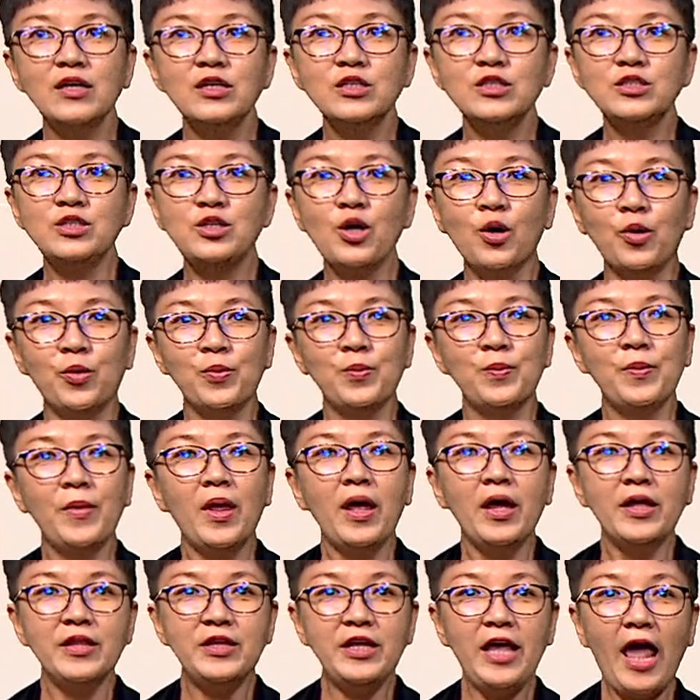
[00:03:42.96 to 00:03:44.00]
So
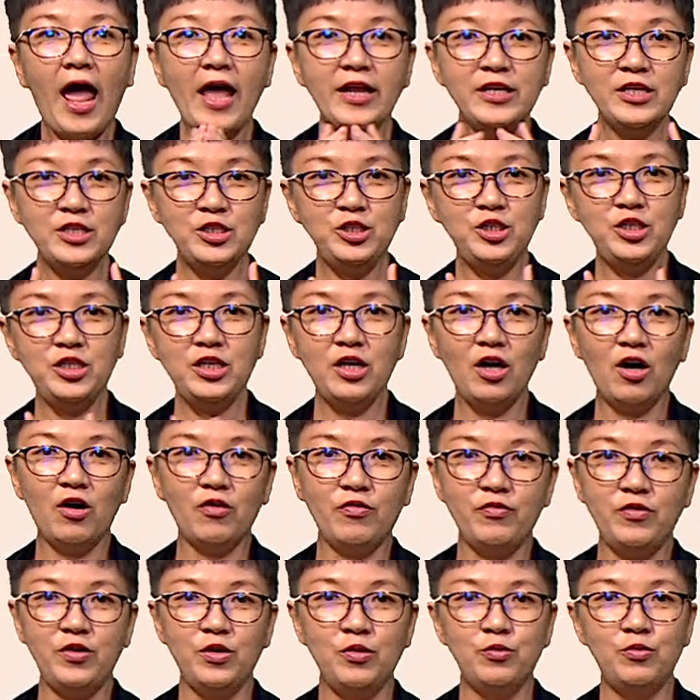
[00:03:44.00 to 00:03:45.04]
the energy
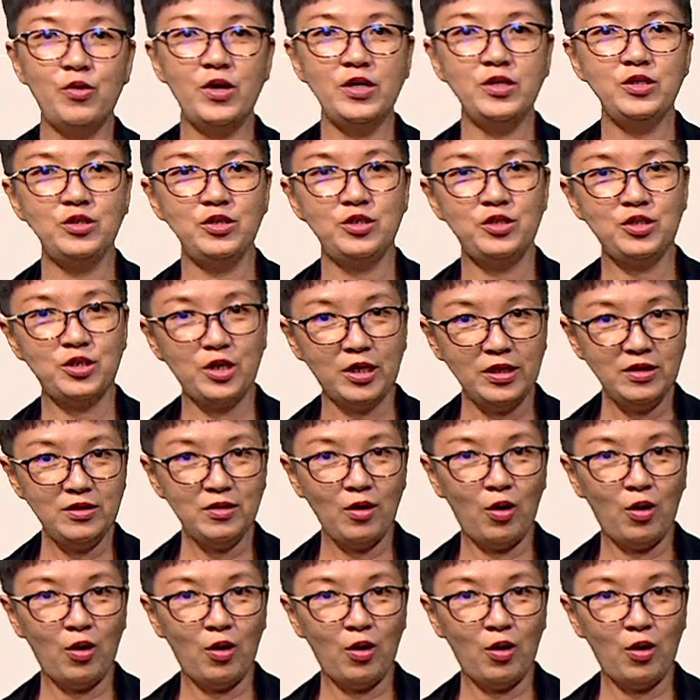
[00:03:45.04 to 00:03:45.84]
of the Ren Shen